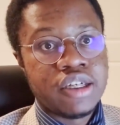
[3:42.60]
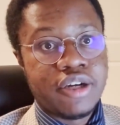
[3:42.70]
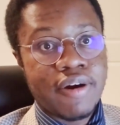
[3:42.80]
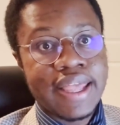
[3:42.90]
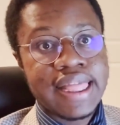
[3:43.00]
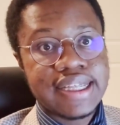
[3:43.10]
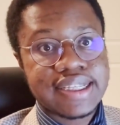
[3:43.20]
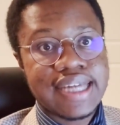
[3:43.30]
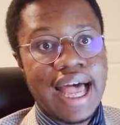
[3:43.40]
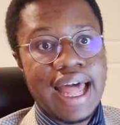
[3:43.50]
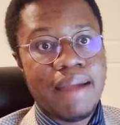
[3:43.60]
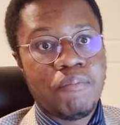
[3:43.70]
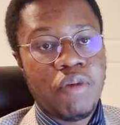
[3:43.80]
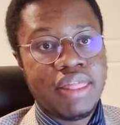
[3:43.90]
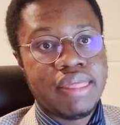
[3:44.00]
During this
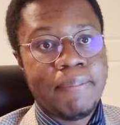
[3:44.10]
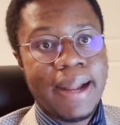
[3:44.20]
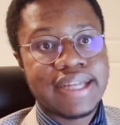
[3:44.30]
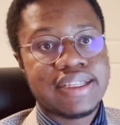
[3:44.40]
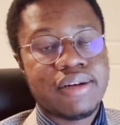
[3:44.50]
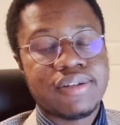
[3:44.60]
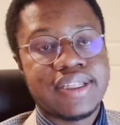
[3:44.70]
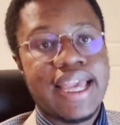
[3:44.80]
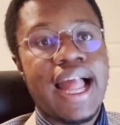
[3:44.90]
time when the Bank Secrecy